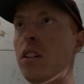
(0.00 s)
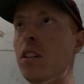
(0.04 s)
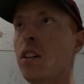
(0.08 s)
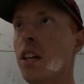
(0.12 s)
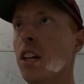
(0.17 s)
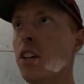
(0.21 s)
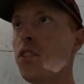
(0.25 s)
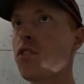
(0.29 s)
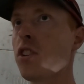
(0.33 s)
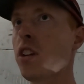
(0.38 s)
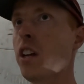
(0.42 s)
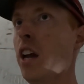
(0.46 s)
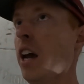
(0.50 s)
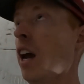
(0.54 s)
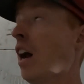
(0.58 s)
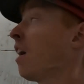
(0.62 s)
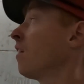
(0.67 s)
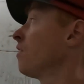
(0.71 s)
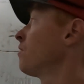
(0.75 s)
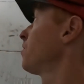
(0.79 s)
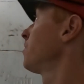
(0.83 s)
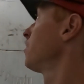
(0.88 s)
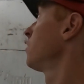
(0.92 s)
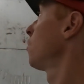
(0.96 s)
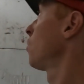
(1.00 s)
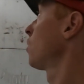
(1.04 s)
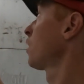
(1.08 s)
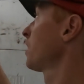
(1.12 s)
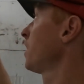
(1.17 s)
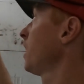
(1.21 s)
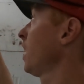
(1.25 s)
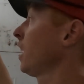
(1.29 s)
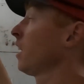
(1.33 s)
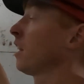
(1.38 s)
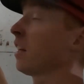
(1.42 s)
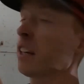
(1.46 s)
1.5 inches or
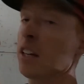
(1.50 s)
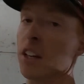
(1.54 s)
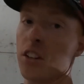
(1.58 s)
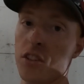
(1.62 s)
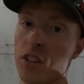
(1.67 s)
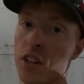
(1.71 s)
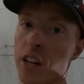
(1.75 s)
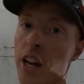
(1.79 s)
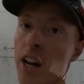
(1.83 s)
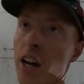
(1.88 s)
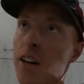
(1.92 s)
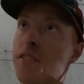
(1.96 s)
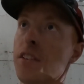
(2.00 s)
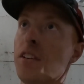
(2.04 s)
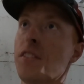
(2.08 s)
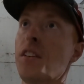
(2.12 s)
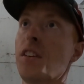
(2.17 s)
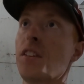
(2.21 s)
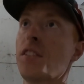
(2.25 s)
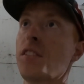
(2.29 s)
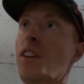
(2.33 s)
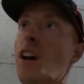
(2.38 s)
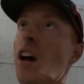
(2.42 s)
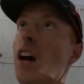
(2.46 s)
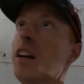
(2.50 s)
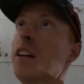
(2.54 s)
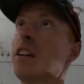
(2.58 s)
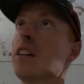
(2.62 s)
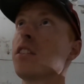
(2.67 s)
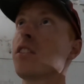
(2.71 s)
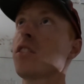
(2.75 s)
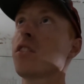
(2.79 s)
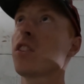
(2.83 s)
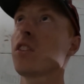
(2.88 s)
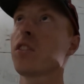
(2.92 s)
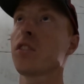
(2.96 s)
gaining 1.5 inches on this side.
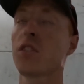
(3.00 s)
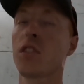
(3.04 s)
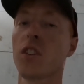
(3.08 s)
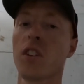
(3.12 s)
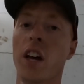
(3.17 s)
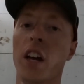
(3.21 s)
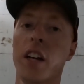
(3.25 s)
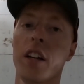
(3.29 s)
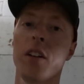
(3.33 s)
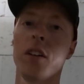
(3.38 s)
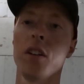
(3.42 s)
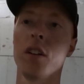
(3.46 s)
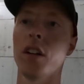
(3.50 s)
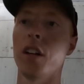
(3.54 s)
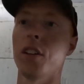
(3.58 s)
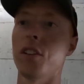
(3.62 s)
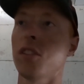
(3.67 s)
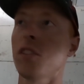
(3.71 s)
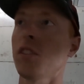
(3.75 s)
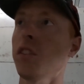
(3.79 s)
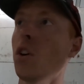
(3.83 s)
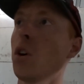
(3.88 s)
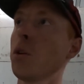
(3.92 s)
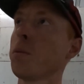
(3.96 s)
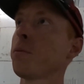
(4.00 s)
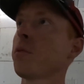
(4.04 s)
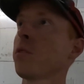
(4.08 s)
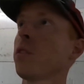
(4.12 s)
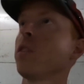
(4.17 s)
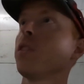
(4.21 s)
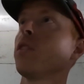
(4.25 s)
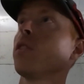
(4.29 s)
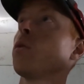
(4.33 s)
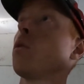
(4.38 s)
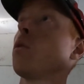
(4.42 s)
It's just so that it slopes and the